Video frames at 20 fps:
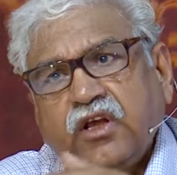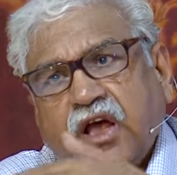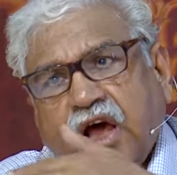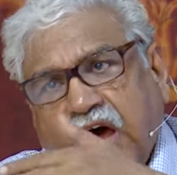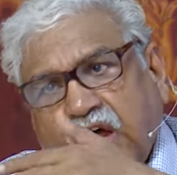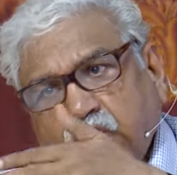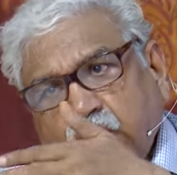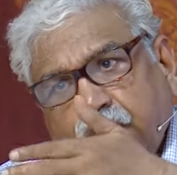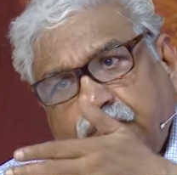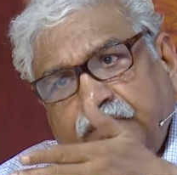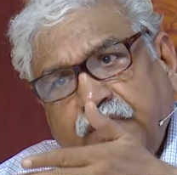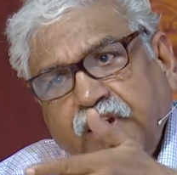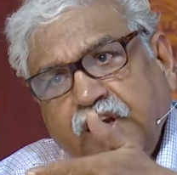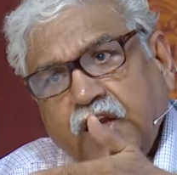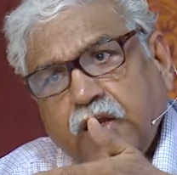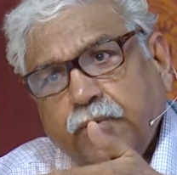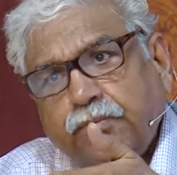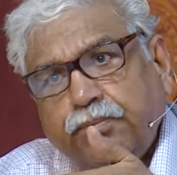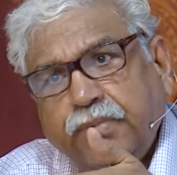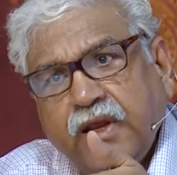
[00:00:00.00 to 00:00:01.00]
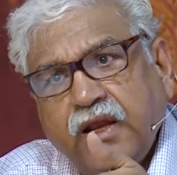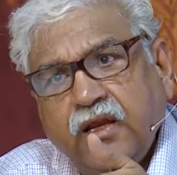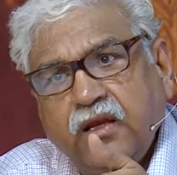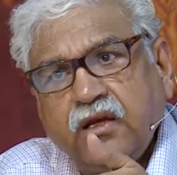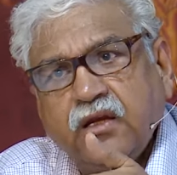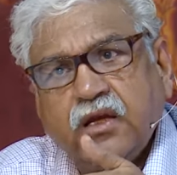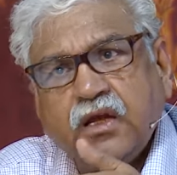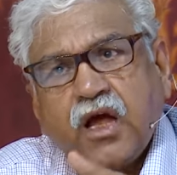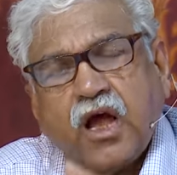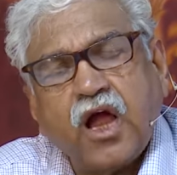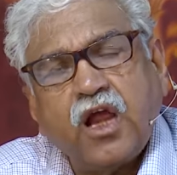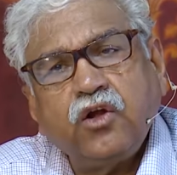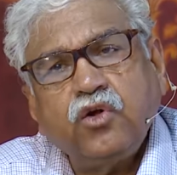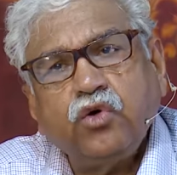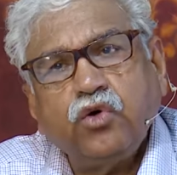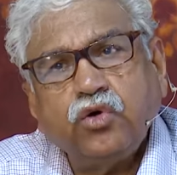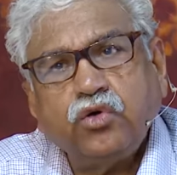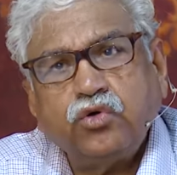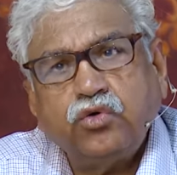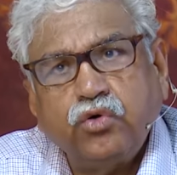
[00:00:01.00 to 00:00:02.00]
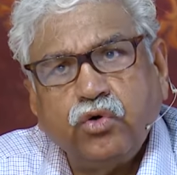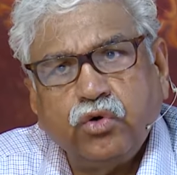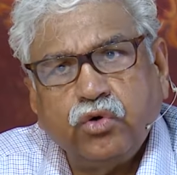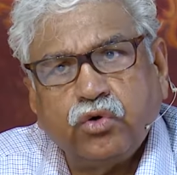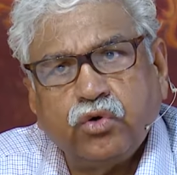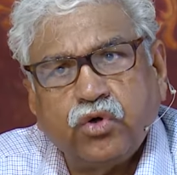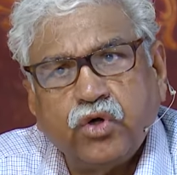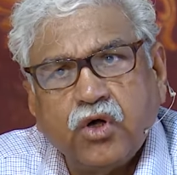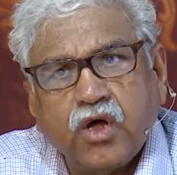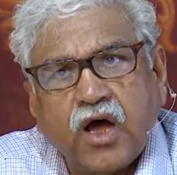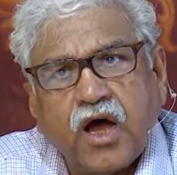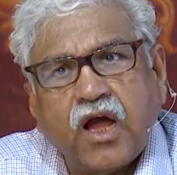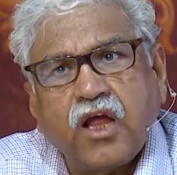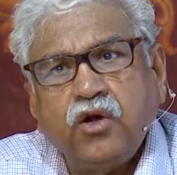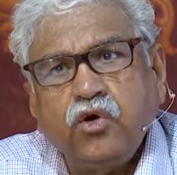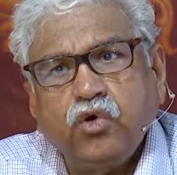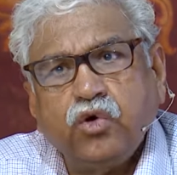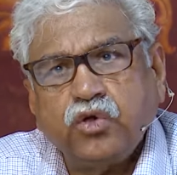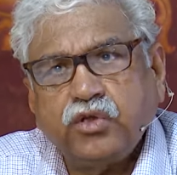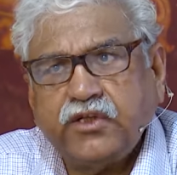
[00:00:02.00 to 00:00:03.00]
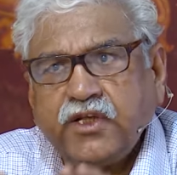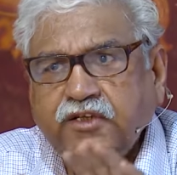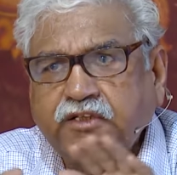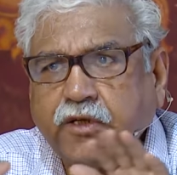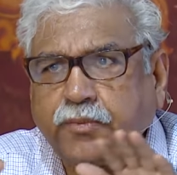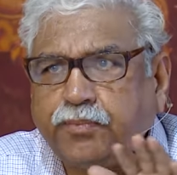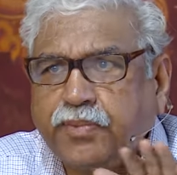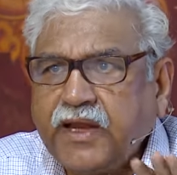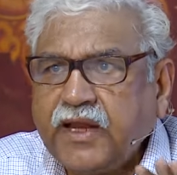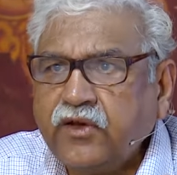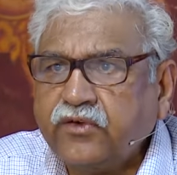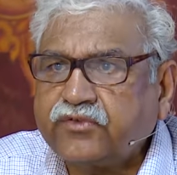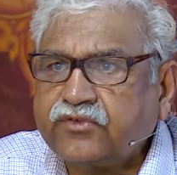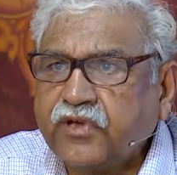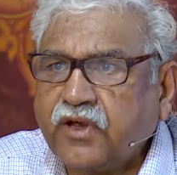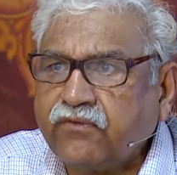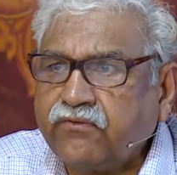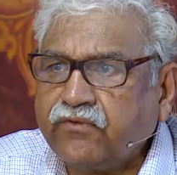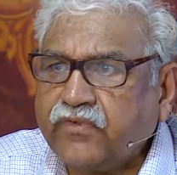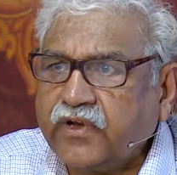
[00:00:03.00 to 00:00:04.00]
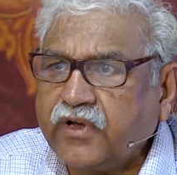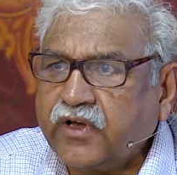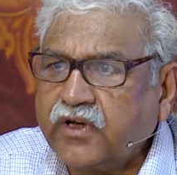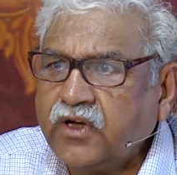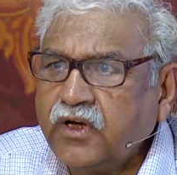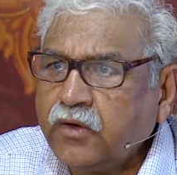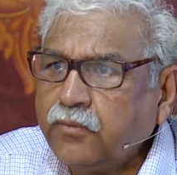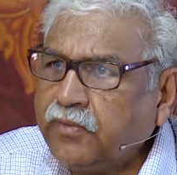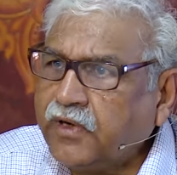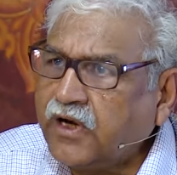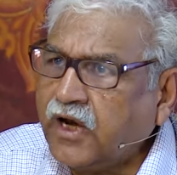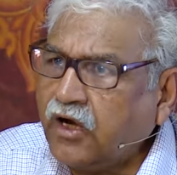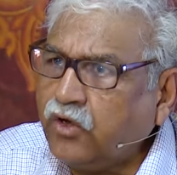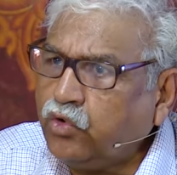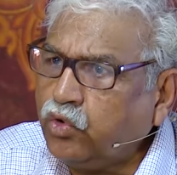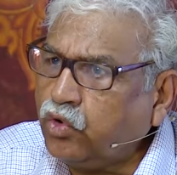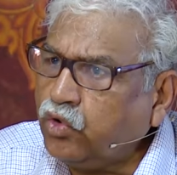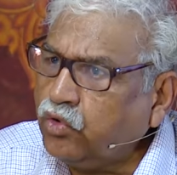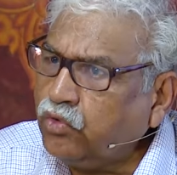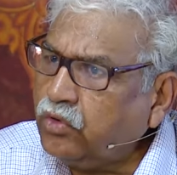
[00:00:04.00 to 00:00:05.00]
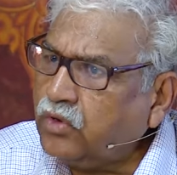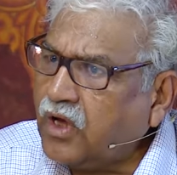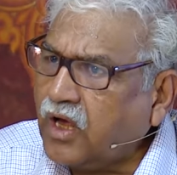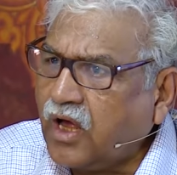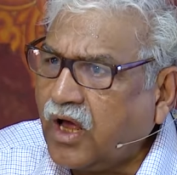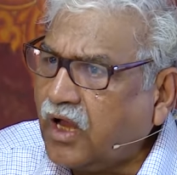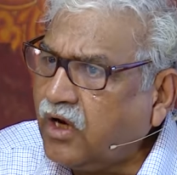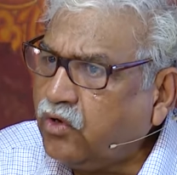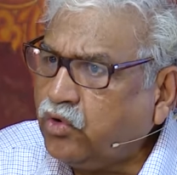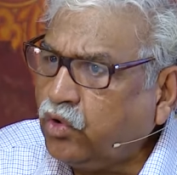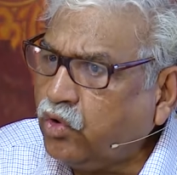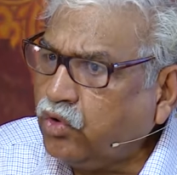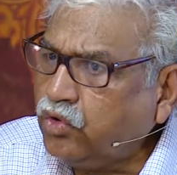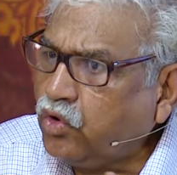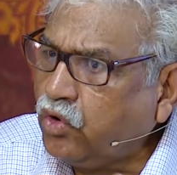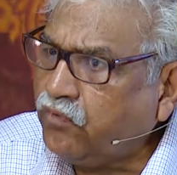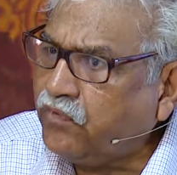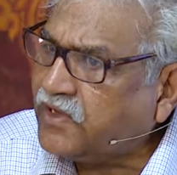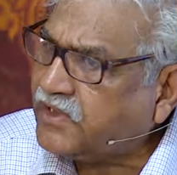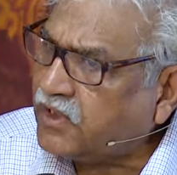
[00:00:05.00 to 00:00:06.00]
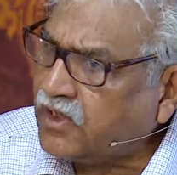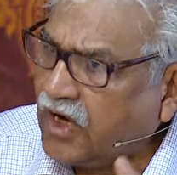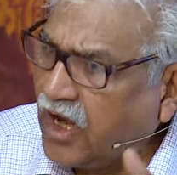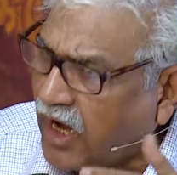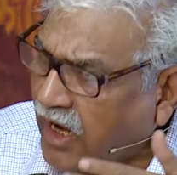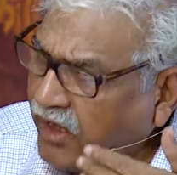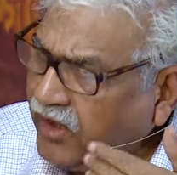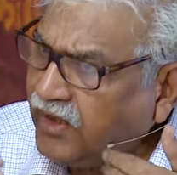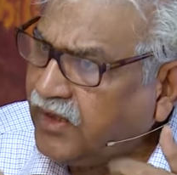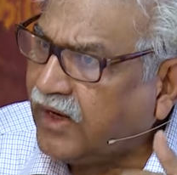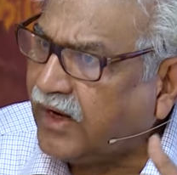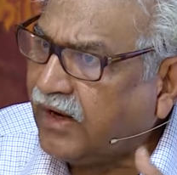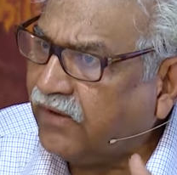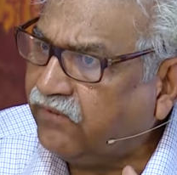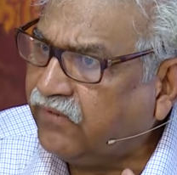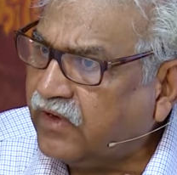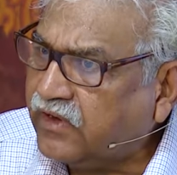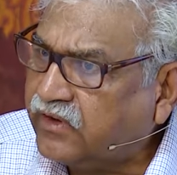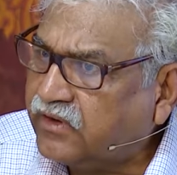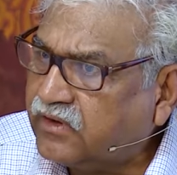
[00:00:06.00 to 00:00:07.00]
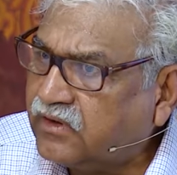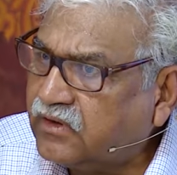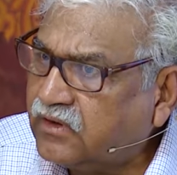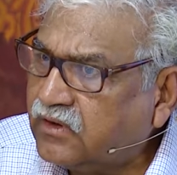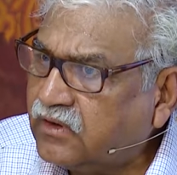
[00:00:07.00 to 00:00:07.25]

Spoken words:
are you feeling pain? I don't know. I know there's a pain somewhere, but I don't know whether I have it.